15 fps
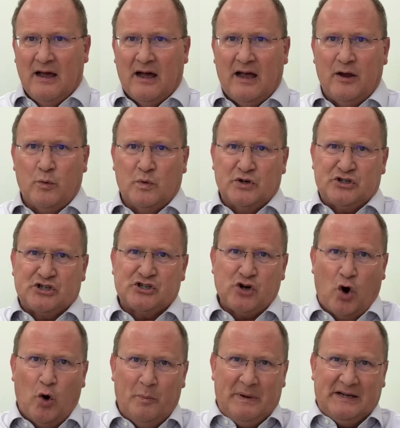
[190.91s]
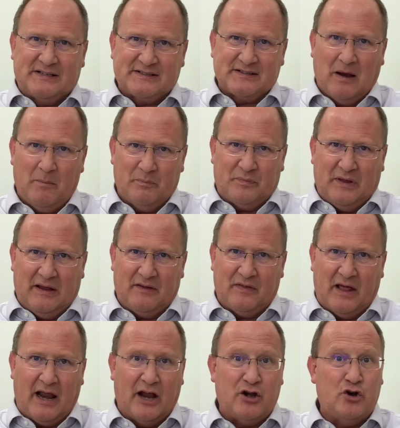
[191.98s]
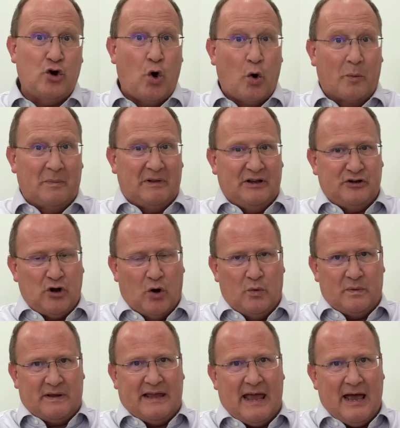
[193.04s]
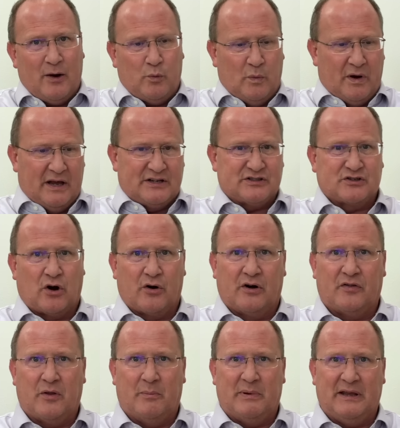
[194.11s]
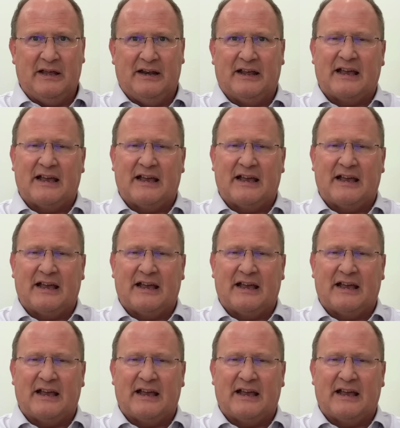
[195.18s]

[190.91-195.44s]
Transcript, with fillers: it would show me something that I normally don't get when I start at the beginning.